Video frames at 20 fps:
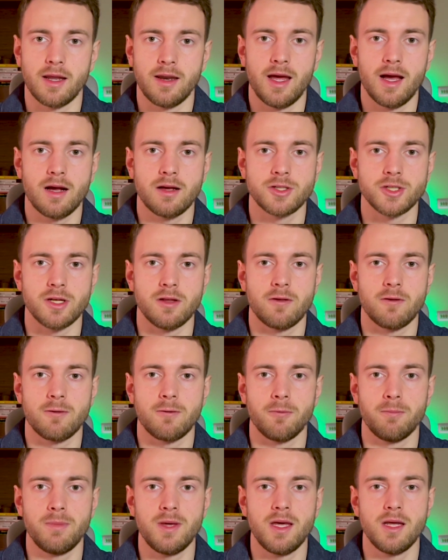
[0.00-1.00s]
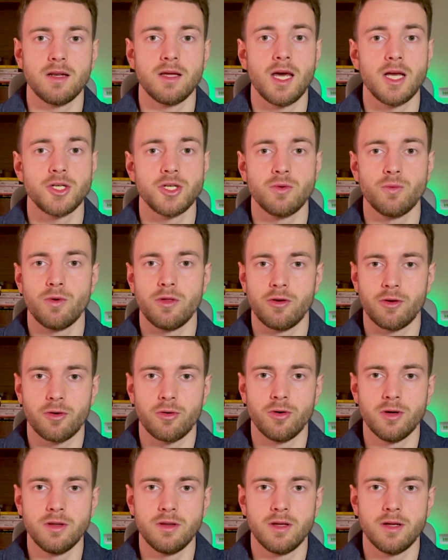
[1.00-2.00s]
connections to be engaging with your
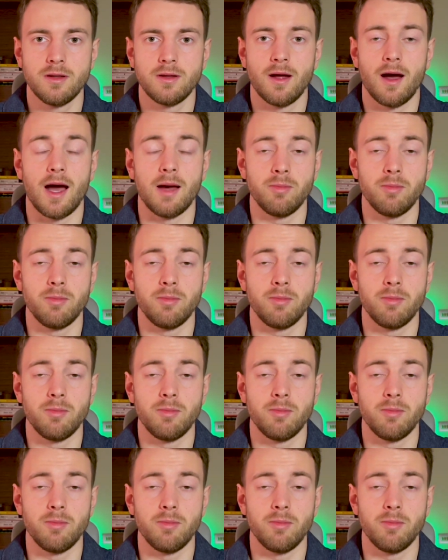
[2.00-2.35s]
content,